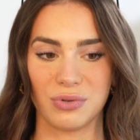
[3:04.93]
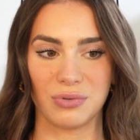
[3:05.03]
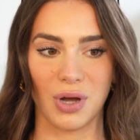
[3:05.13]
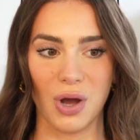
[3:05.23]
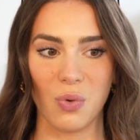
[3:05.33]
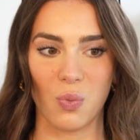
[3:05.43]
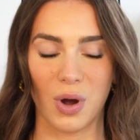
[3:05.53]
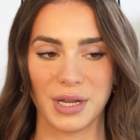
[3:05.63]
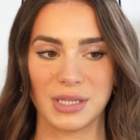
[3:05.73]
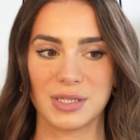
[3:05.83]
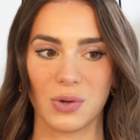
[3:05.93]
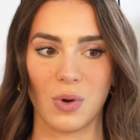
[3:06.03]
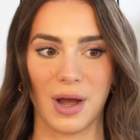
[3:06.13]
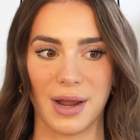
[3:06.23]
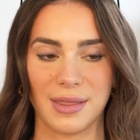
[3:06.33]
You do not want it so
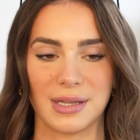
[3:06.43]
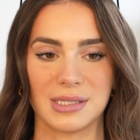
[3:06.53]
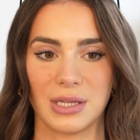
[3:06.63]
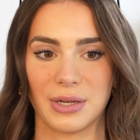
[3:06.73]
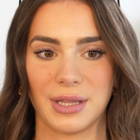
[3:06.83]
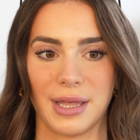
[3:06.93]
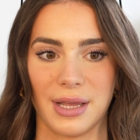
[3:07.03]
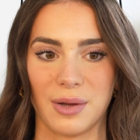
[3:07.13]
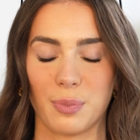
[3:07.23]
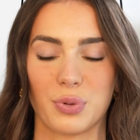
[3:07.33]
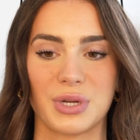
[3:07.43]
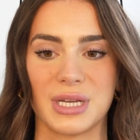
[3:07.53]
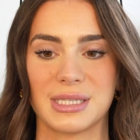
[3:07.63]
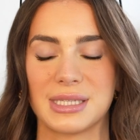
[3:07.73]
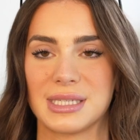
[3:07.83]
high that it's looking like
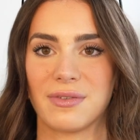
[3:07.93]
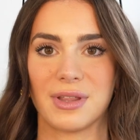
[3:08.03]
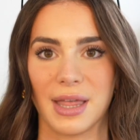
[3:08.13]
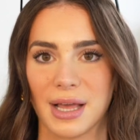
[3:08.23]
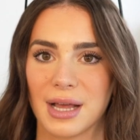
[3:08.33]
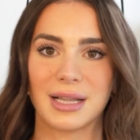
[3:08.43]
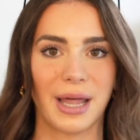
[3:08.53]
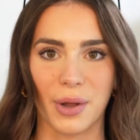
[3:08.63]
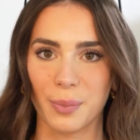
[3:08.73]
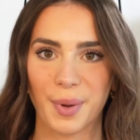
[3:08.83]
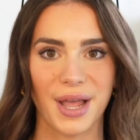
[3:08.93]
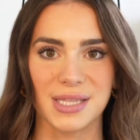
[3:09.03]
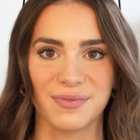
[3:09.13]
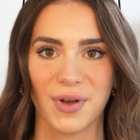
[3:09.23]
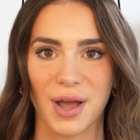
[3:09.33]
capris, it's giving like a clown pants
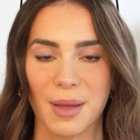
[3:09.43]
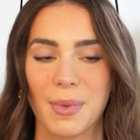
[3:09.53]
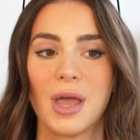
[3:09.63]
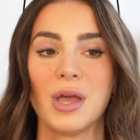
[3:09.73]
vibe.